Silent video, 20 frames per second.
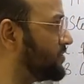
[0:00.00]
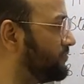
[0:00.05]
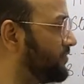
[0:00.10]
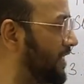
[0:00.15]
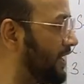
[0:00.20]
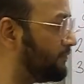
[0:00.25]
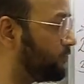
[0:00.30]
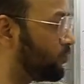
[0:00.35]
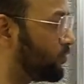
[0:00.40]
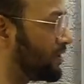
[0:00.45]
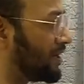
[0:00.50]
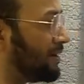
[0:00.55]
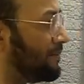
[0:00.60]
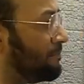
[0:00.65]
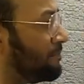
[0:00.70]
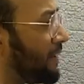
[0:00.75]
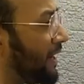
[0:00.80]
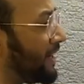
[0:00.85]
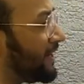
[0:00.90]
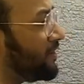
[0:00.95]
is we have to
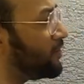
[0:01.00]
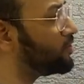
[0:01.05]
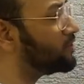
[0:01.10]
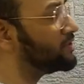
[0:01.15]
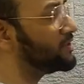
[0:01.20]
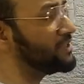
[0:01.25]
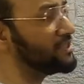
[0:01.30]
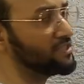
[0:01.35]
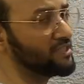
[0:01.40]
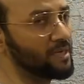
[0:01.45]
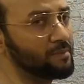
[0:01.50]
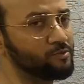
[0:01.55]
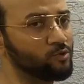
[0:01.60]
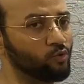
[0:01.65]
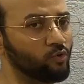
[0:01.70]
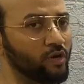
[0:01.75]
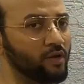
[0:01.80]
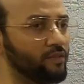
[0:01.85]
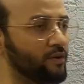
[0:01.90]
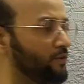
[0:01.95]
combine all these steps
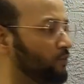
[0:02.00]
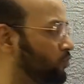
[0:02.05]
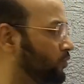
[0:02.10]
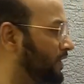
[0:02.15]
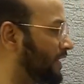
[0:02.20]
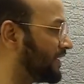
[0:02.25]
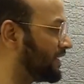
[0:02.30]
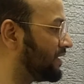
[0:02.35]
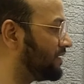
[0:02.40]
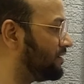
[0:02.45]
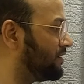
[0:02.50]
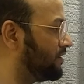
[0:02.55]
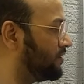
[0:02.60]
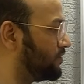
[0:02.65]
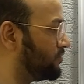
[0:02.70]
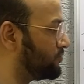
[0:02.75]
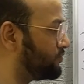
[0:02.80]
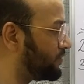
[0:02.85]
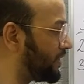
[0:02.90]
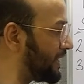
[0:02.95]
together to get a
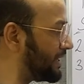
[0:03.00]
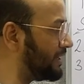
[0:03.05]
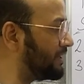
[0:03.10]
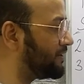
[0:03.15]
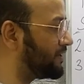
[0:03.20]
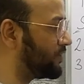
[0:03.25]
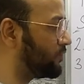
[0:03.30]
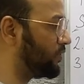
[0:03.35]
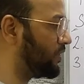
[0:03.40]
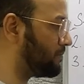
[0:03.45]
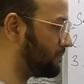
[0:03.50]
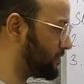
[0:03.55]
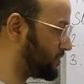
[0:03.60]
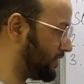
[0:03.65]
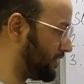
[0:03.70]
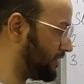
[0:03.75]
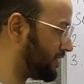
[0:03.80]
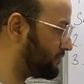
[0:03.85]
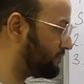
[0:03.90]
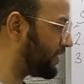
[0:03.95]
final Turing
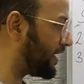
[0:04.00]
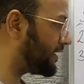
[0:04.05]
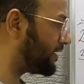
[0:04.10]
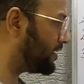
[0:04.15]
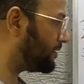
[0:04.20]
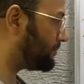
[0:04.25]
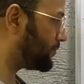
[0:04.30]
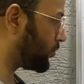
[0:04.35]
machine, the final